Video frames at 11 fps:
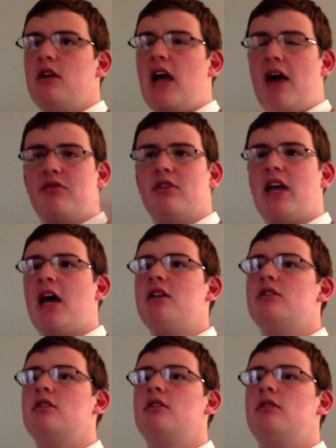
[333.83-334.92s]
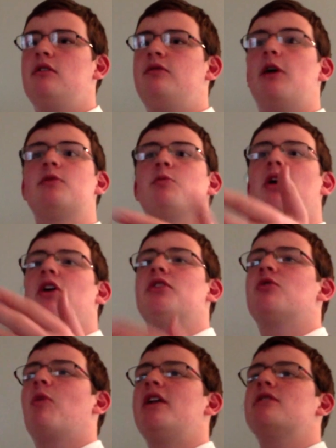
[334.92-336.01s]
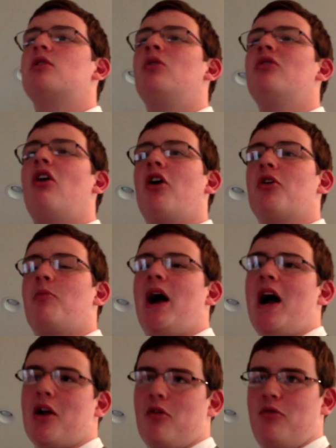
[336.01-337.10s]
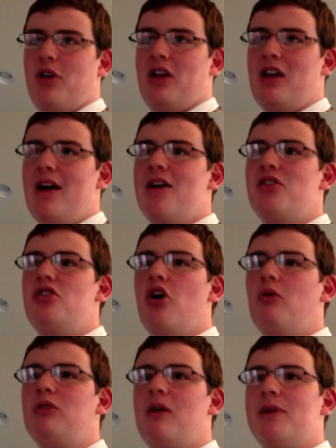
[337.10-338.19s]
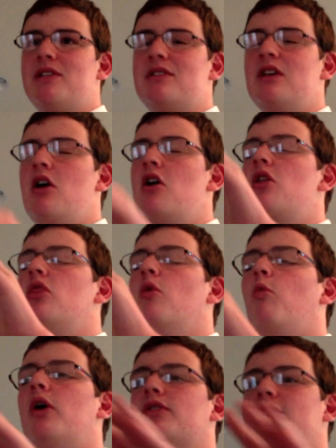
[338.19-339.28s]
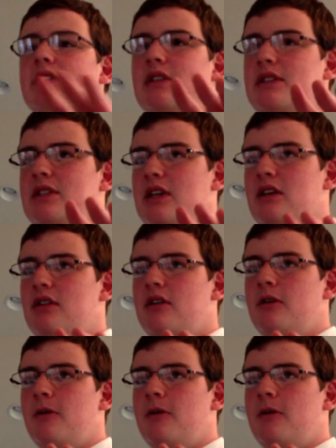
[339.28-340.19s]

After that, Phelps went on to write his own autobiography, No Limits, The Will to Succeed,